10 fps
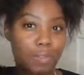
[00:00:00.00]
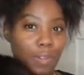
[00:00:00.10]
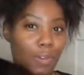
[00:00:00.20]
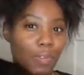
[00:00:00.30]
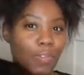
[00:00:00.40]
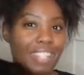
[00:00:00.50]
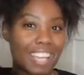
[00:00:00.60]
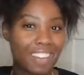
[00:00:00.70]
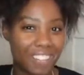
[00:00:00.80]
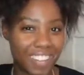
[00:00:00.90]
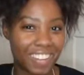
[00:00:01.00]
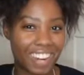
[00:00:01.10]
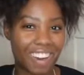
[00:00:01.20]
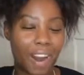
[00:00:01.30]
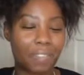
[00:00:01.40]
so once I figure it
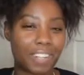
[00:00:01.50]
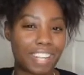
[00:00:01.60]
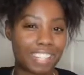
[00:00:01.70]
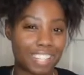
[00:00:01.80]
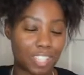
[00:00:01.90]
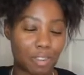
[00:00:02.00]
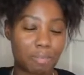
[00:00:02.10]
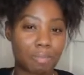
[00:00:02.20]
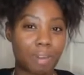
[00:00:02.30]
out I'll put it in the description